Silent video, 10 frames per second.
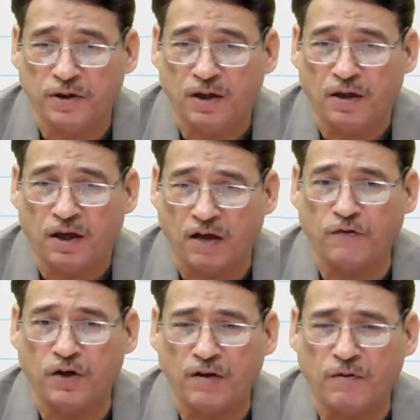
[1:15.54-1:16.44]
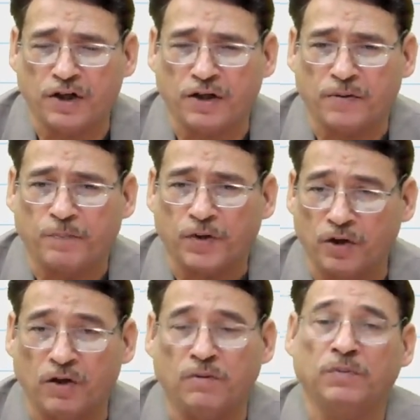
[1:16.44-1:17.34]
Have you ever?
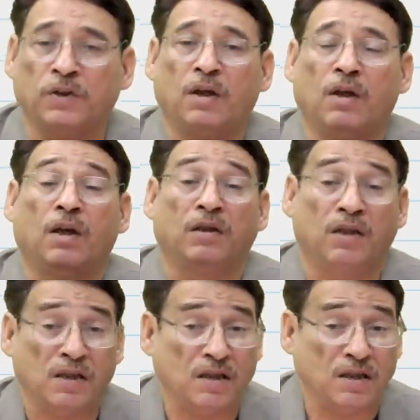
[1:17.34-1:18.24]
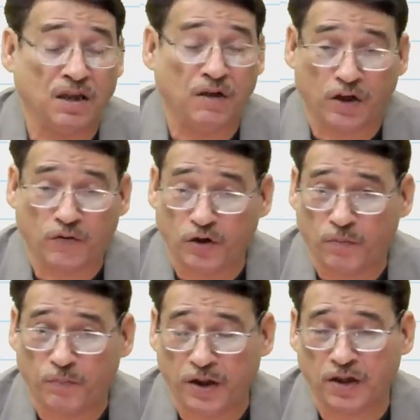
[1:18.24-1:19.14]
No. This is the what we call
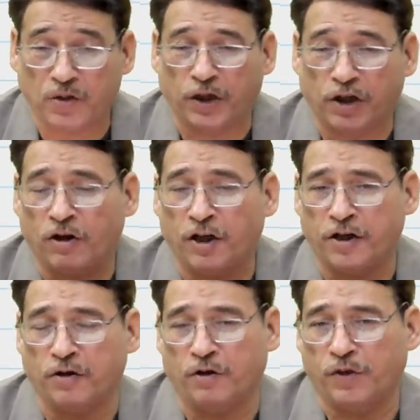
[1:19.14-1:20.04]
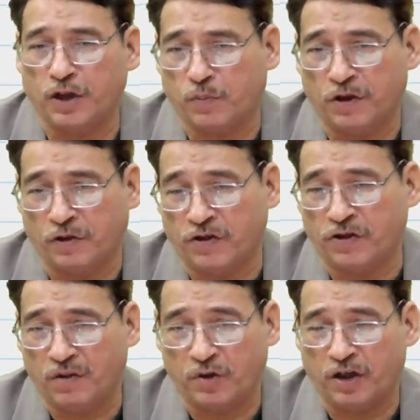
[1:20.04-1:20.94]
biggest peculiarity of this particular chapter,